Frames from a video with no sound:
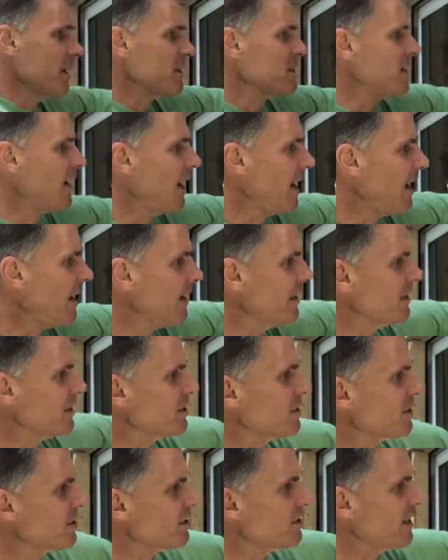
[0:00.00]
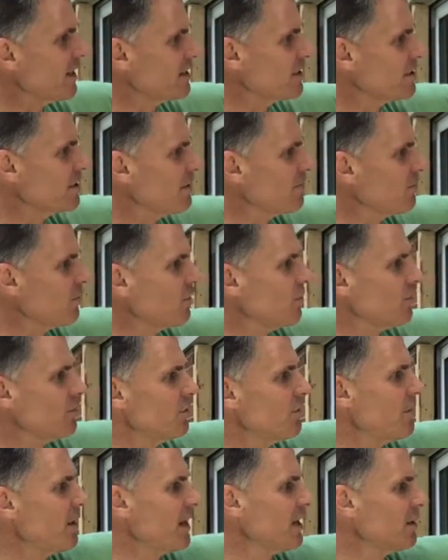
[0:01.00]
tie, and it's just that simple.
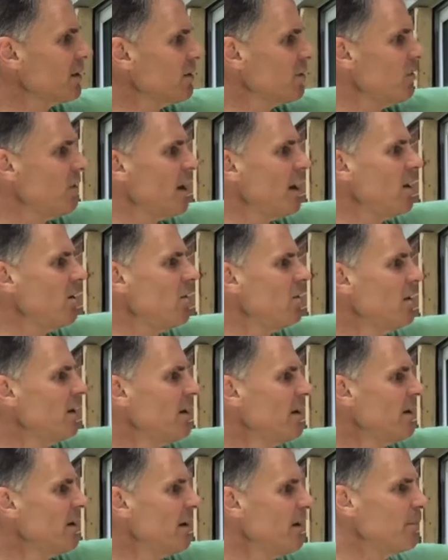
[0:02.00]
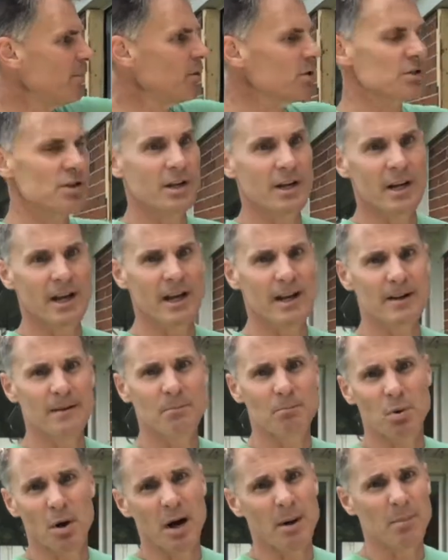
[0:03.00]
You make a little L, it puts it in.
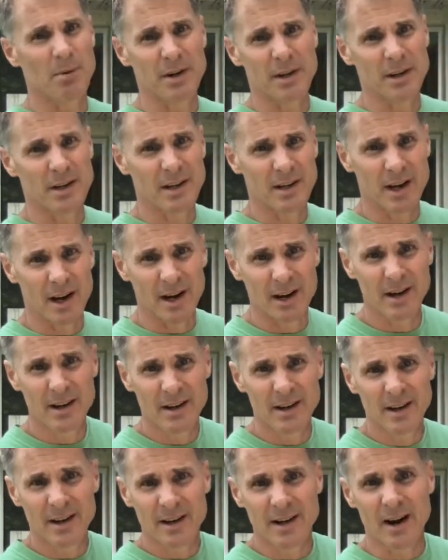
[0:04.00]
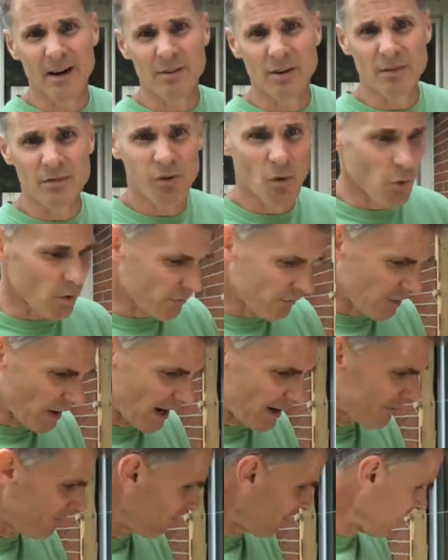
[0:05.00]
Probably every 4 or
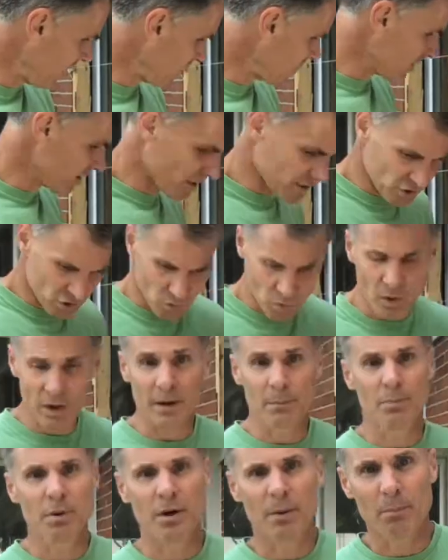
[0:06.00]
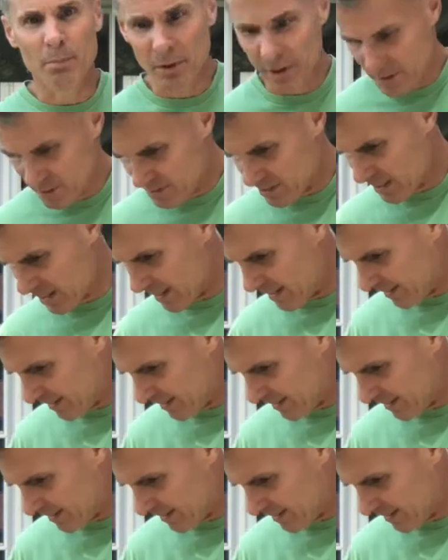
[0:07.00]
5 feet you'll want to put a brick tie